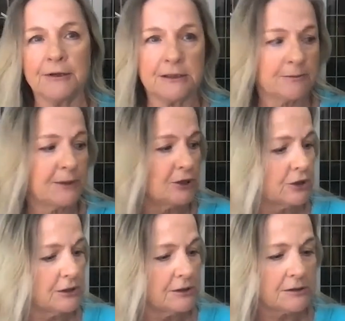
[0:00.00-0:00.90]
these
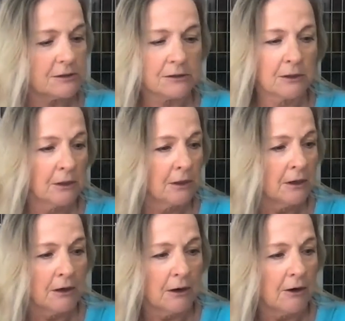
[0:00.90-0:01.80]
species
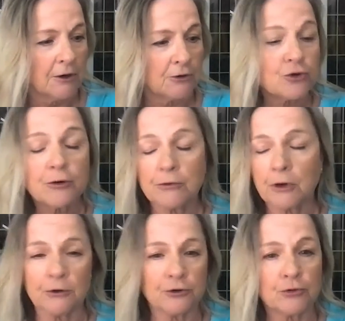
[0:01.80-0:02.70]
are tr-
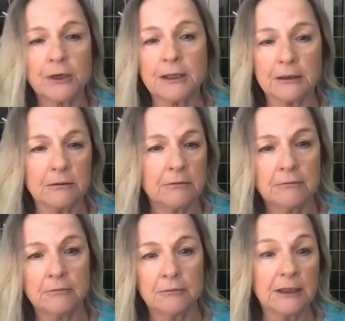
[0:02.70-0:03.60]
are treated
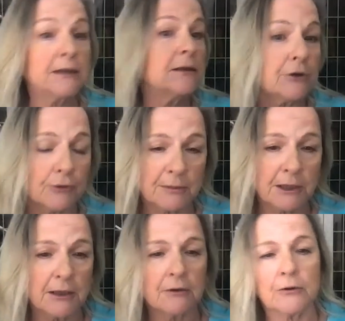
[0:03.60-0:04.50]
in the
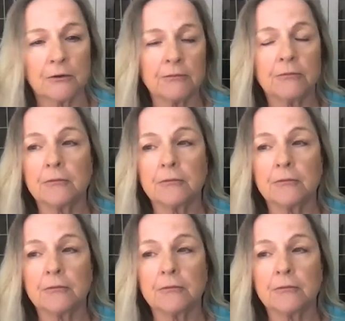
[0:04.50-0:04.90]
Caribbean or